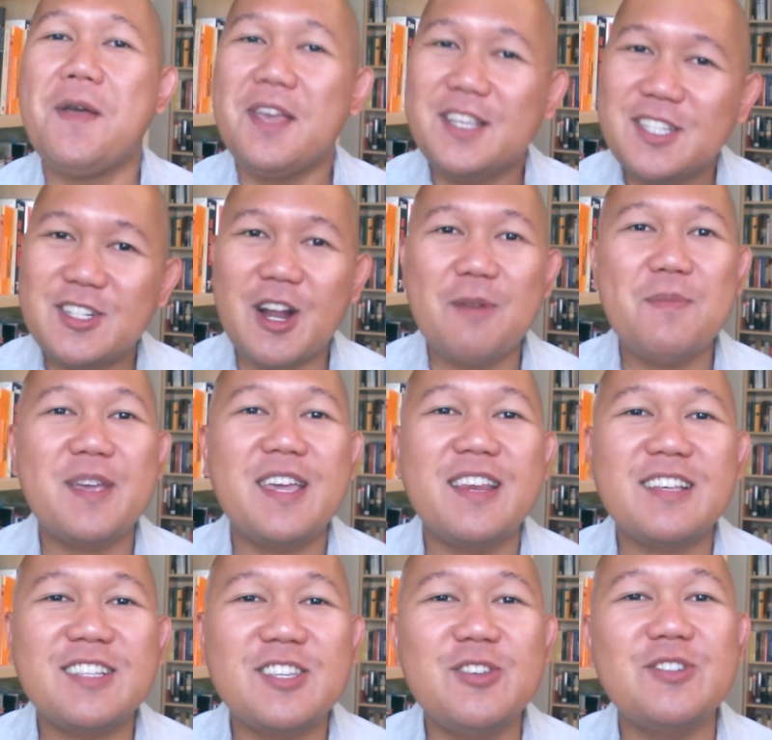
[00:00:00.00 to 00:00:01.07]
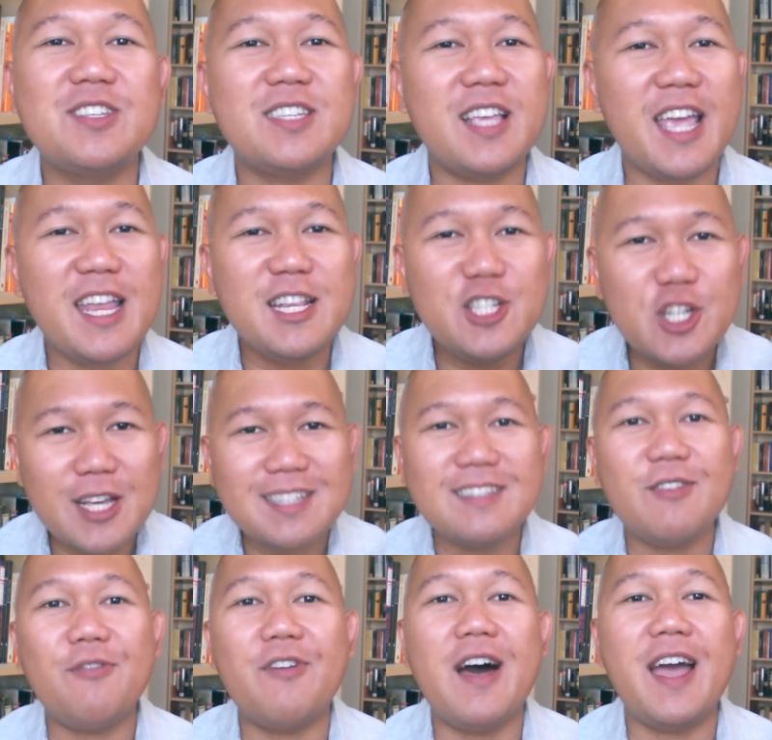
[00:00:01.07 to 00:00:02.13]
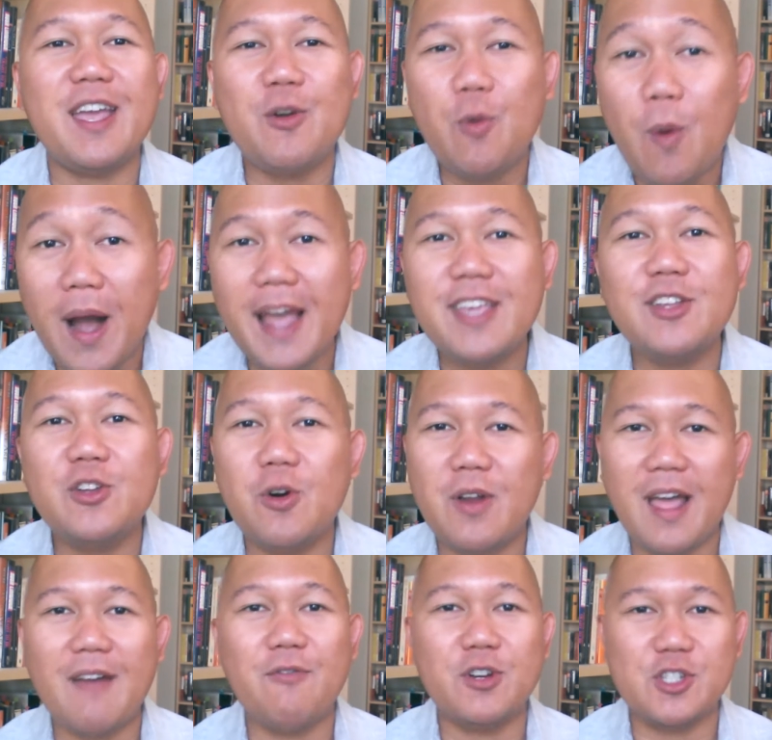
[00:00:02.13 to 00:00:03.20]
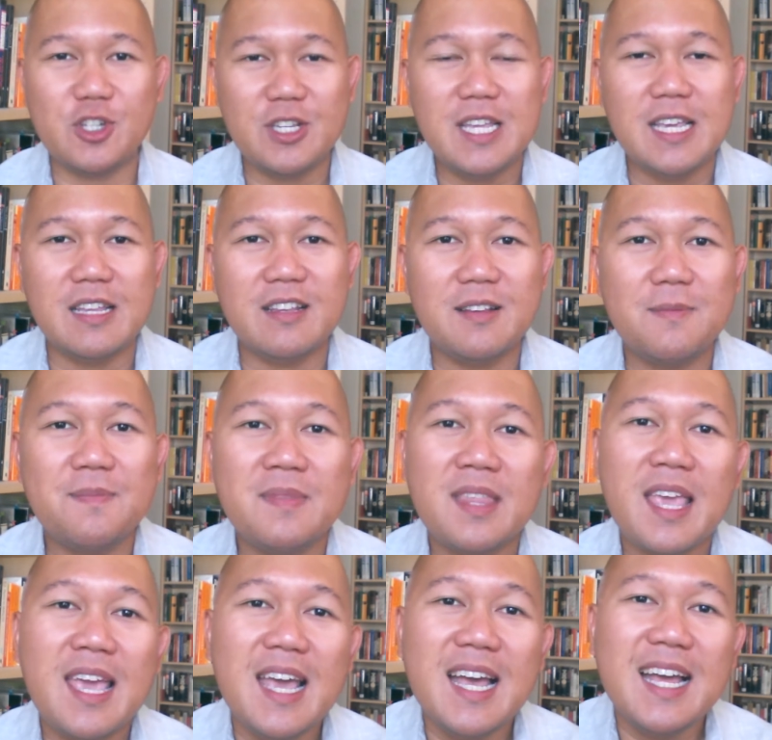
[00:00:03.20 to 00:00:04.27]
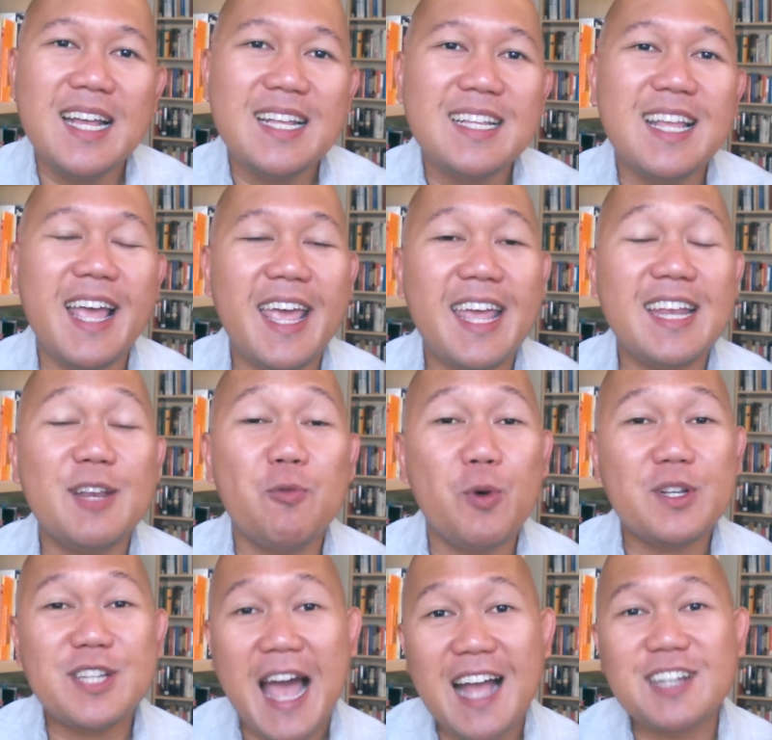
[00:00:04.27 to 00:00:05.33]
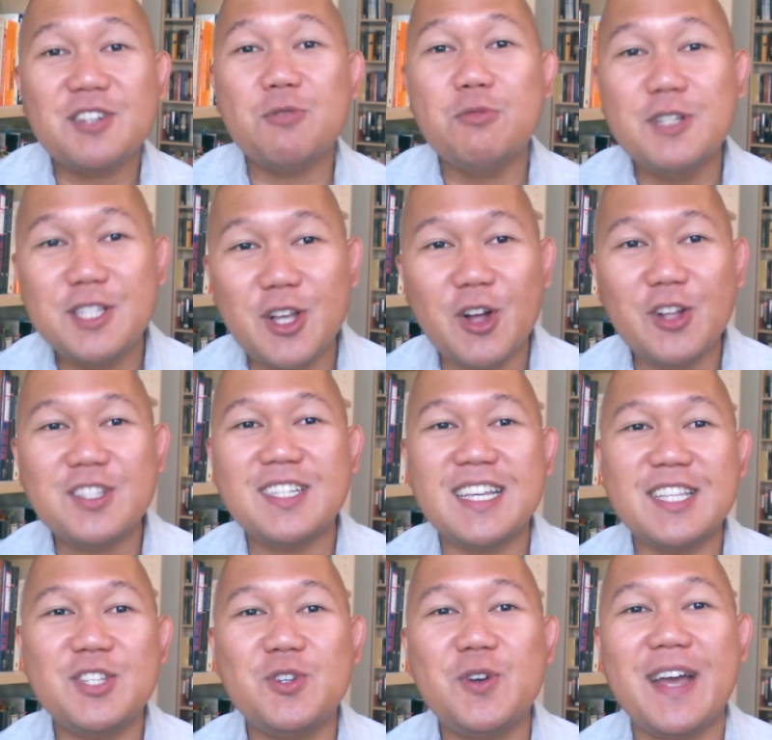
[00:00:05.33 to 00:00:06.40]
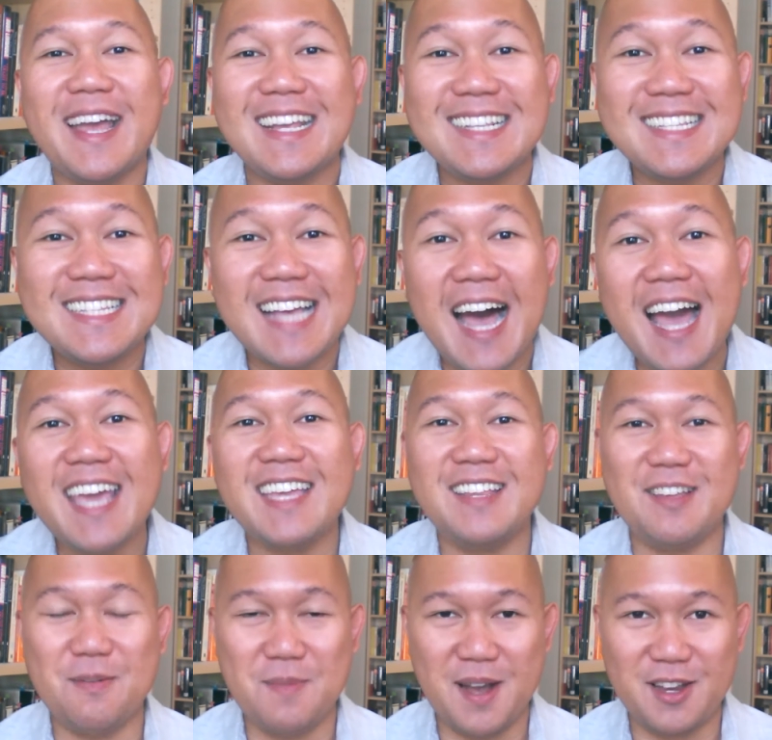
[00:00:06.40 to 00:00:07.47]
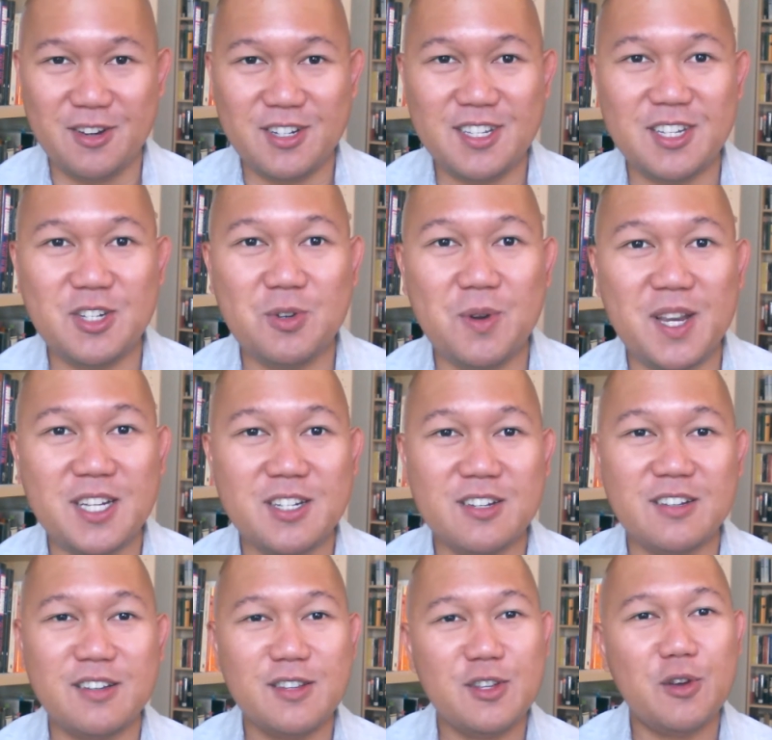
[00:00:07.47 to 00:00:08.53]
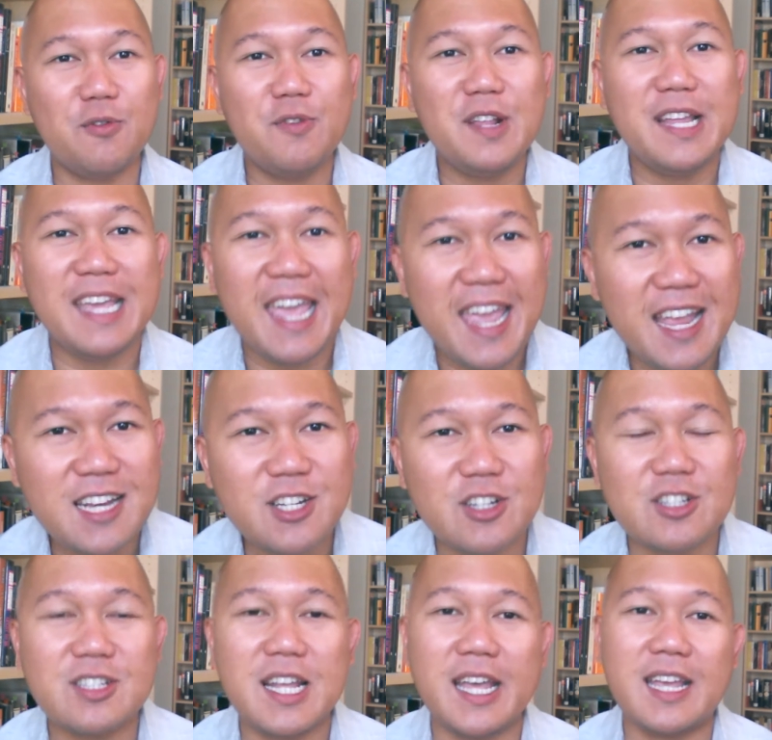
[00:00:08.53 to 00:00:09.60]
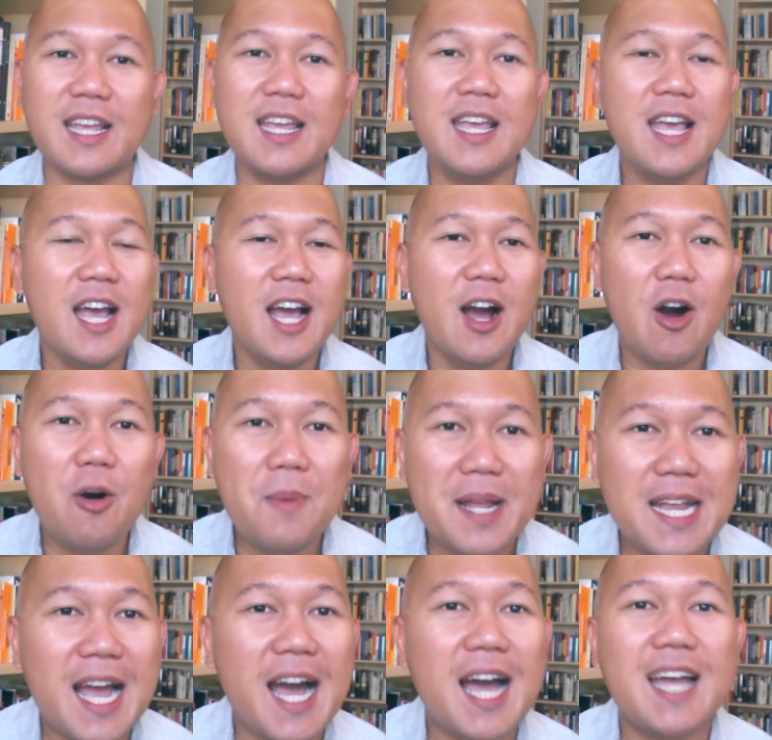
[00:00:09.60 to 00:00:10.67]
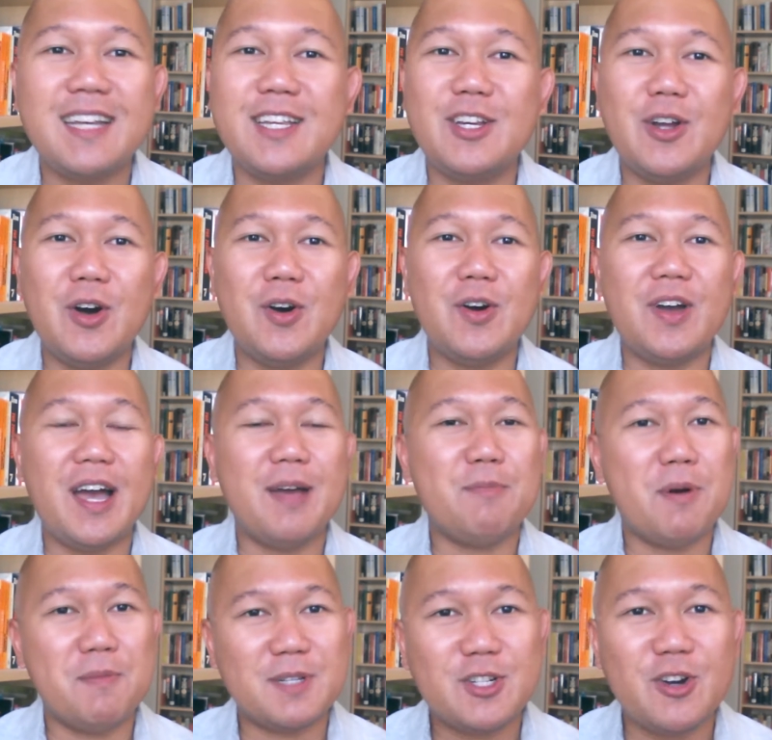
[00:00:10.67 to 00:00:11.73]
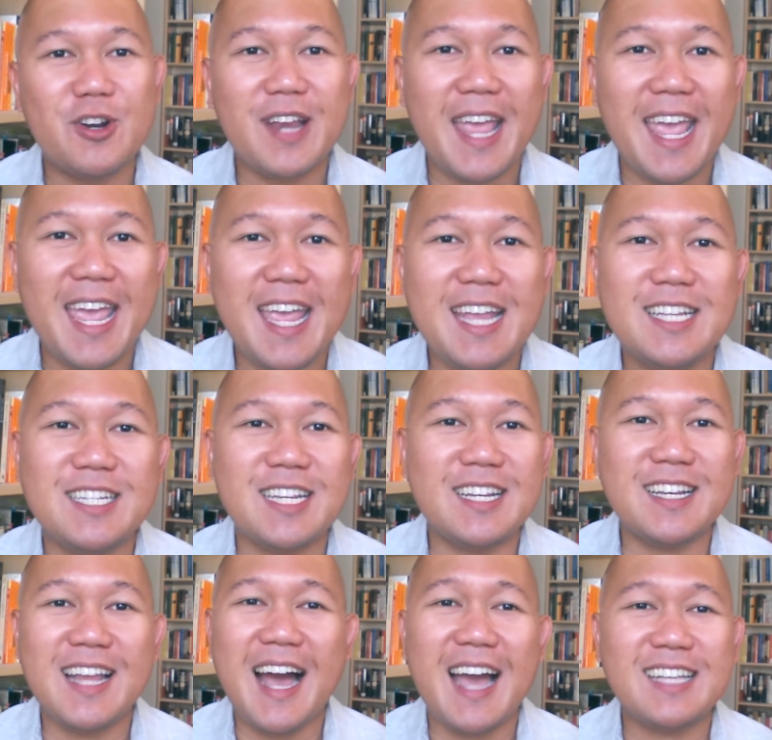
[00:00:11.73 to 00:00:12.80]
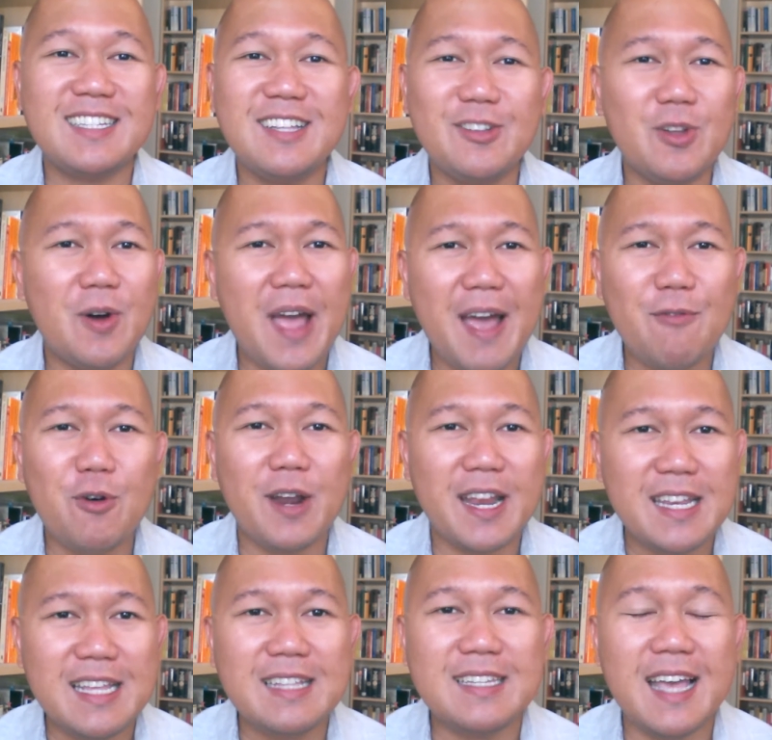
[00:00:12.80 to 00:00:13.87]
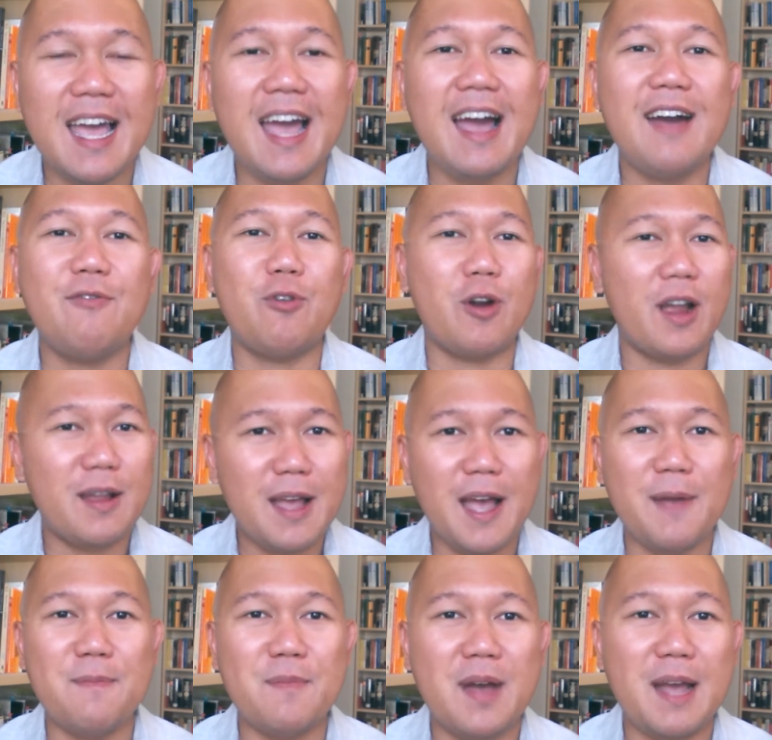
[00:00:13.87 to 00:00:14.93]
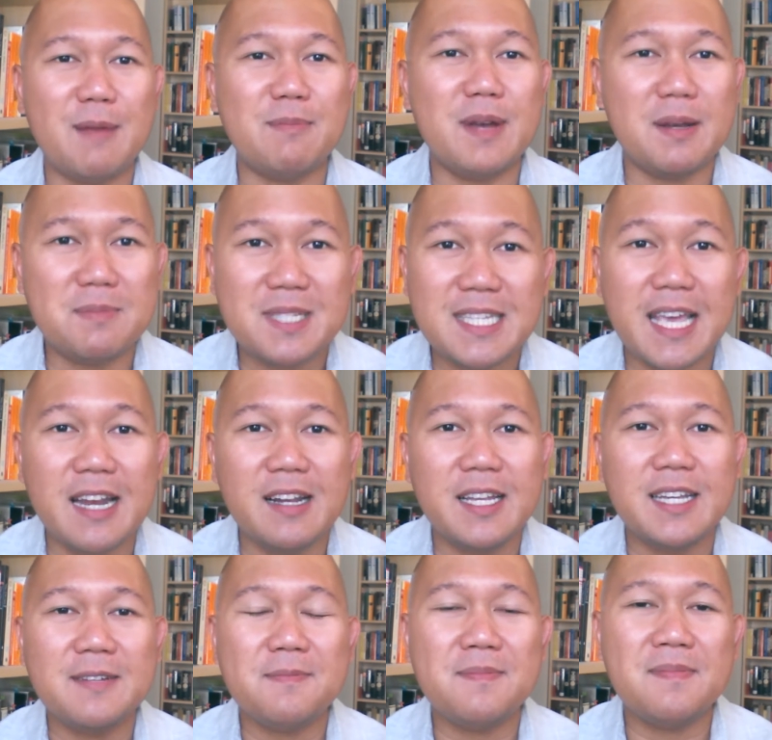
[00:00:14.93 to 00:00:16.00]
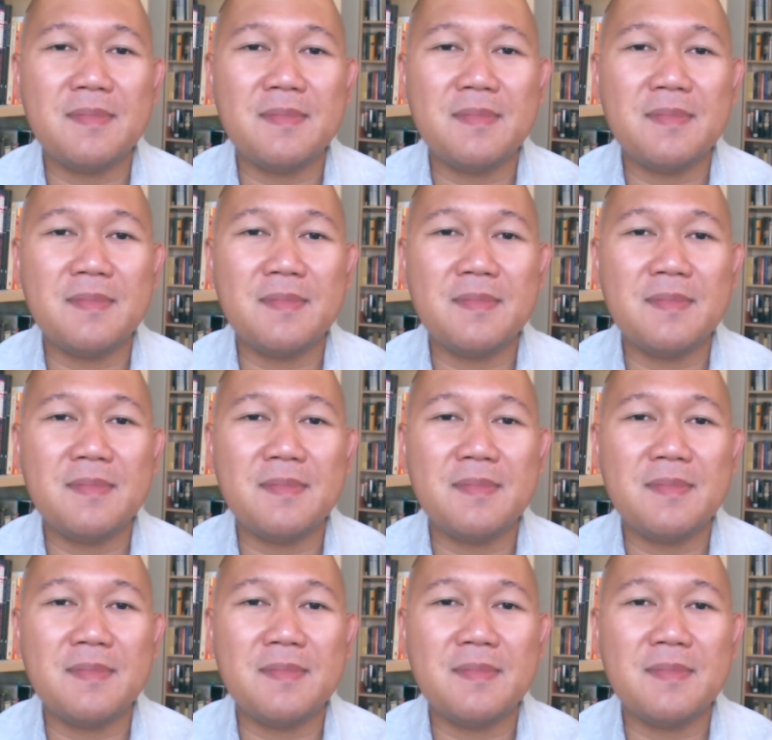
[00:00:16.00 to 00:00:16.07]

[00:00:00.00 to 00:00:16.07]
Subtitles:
You start making excuses and justifying why you don't have what you need, and which actually results into anxiety about your situation. You're feeling anxious, like, oh my God, you know, I'm a certain age and I still don't have what I need to have, or I'm settling.